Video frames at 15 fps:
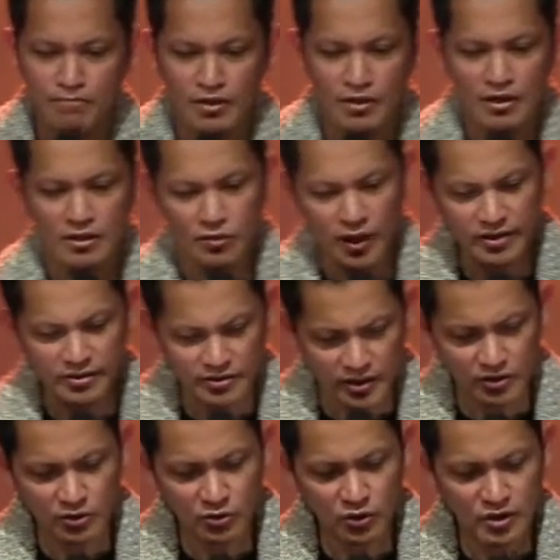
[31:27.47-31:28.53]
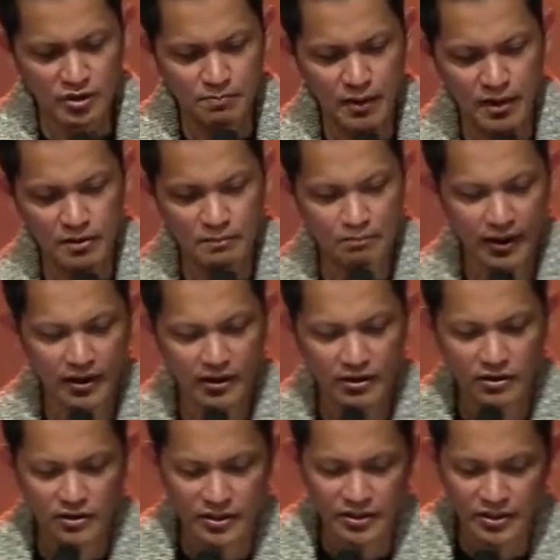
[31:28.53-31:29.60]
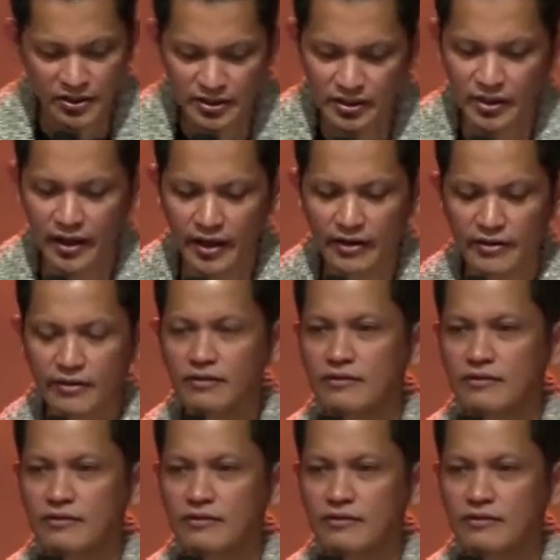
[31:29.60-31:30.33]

Trusting the Lord in spite of pain, or heartache,